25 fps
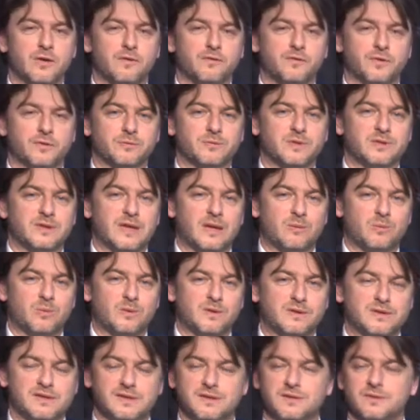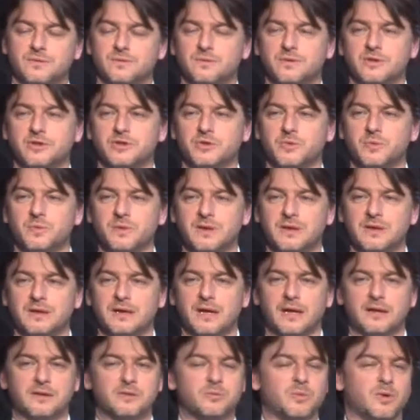from the numbers which we
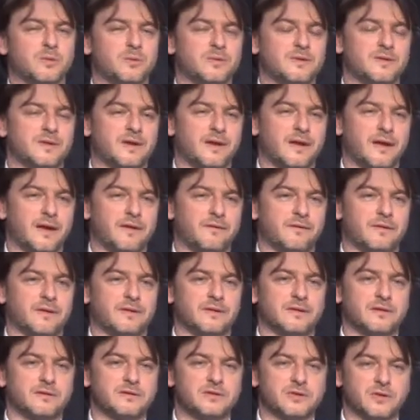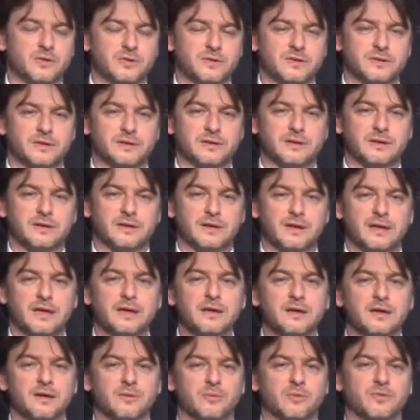at the moment have, and the total
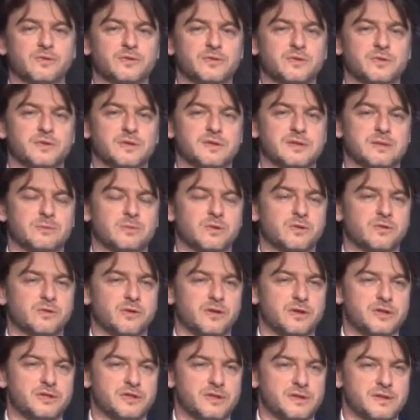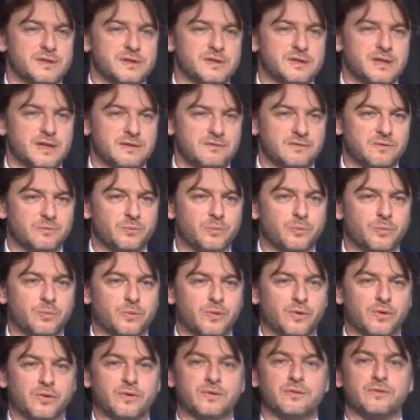income of tourism in Croatia is
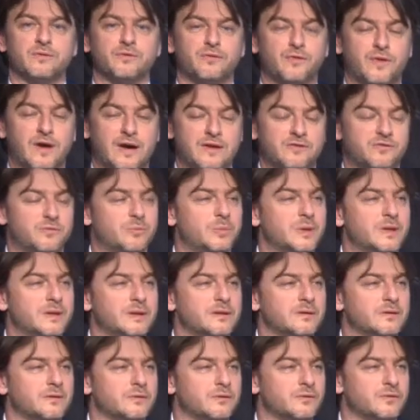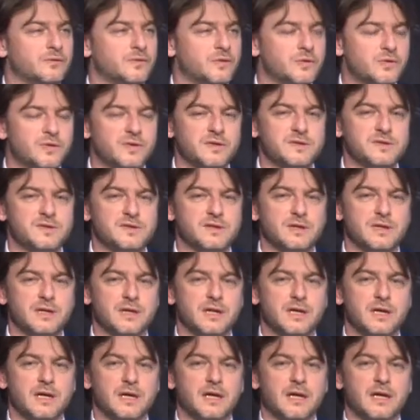7.5 billion of euros.
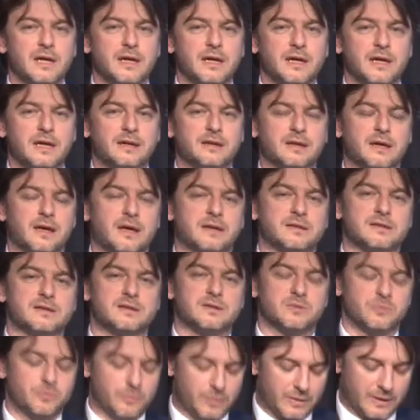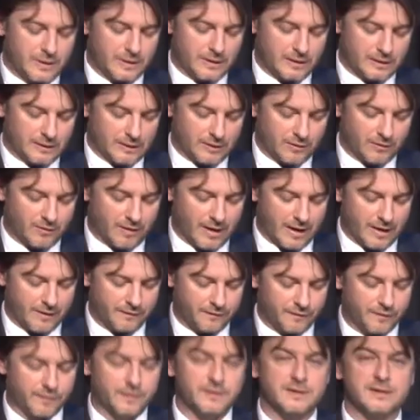It has to be
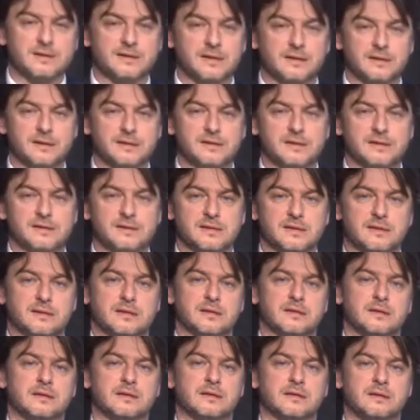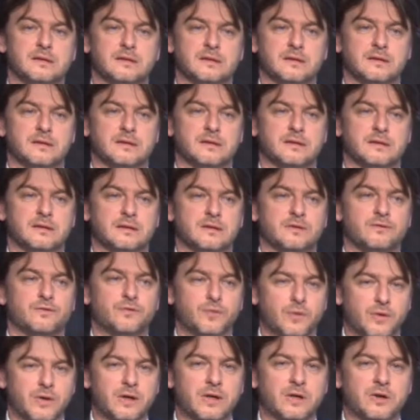arrived, this is the
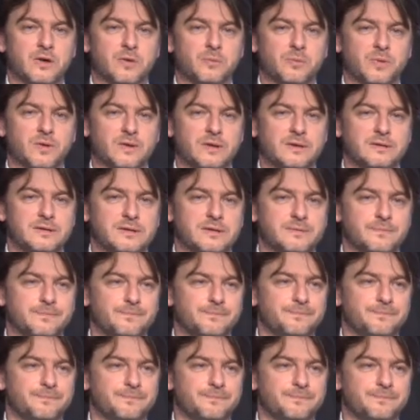foreign component,